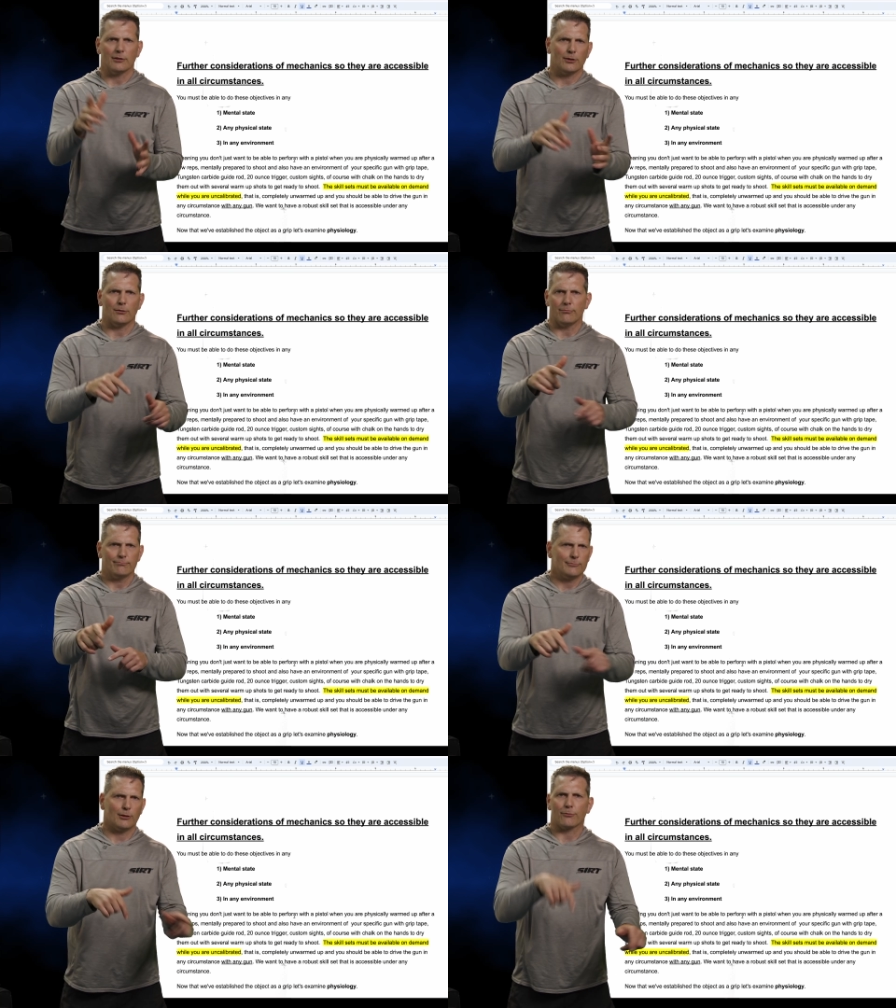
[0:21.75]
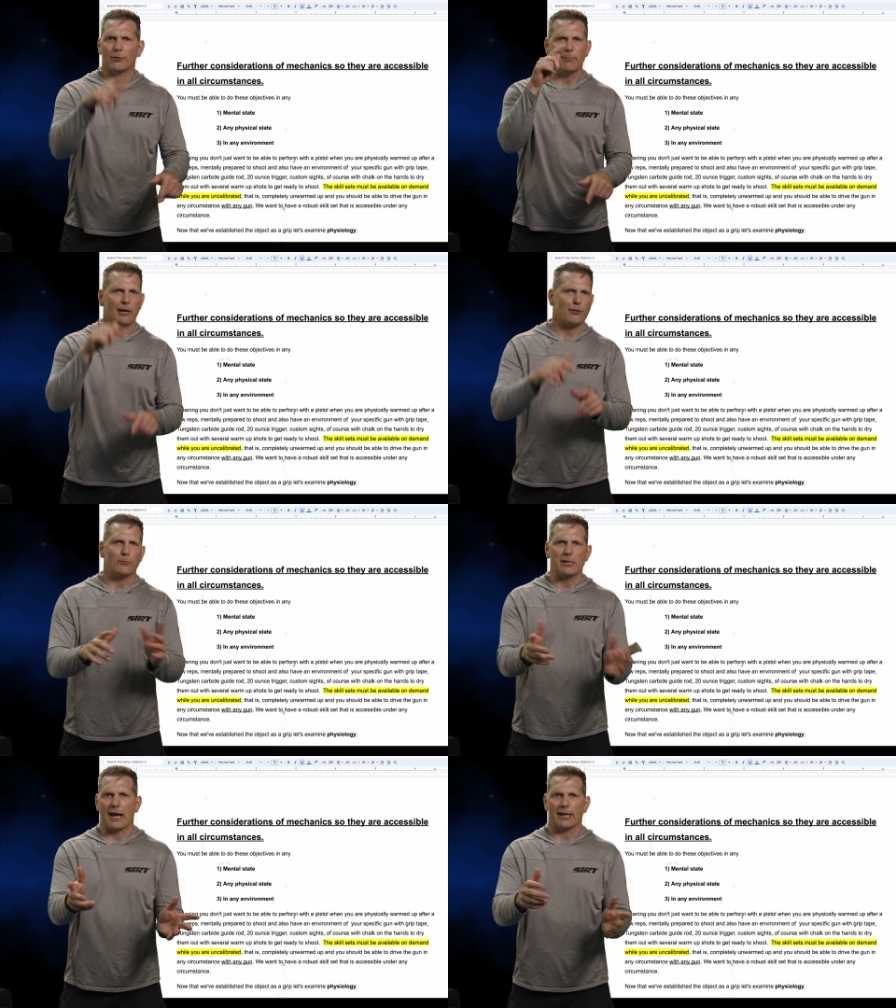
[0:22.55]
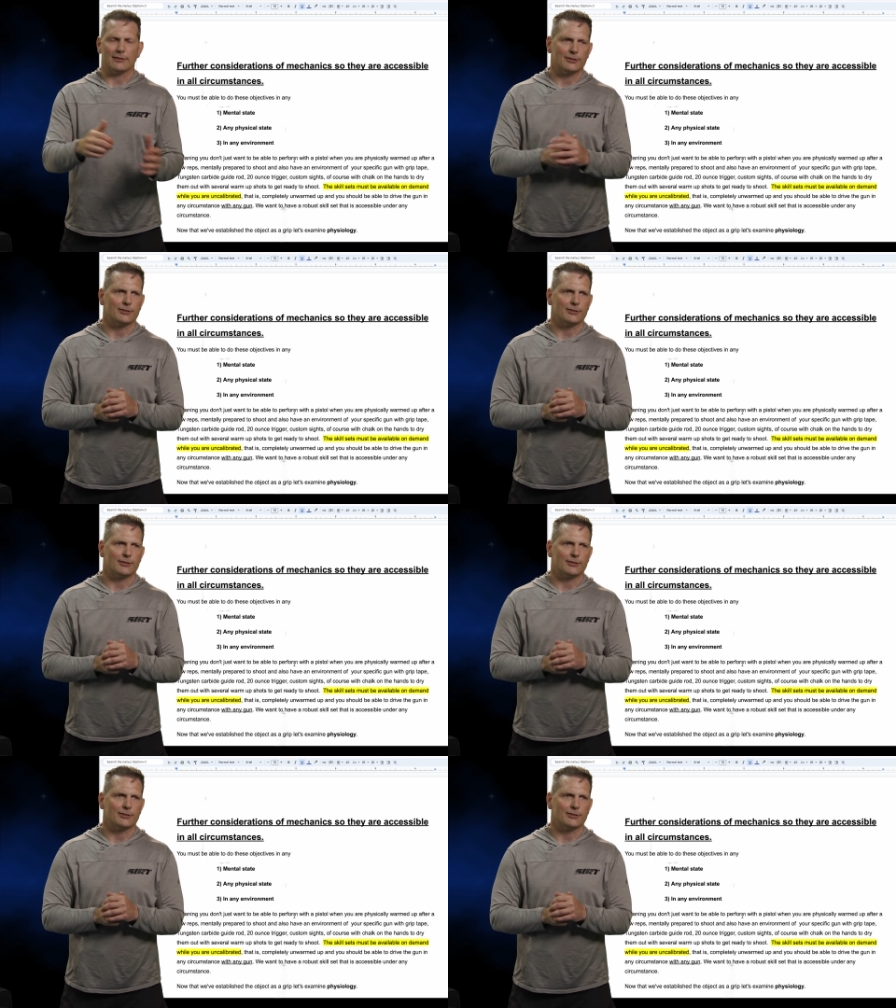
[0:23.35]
little you know, three by three axis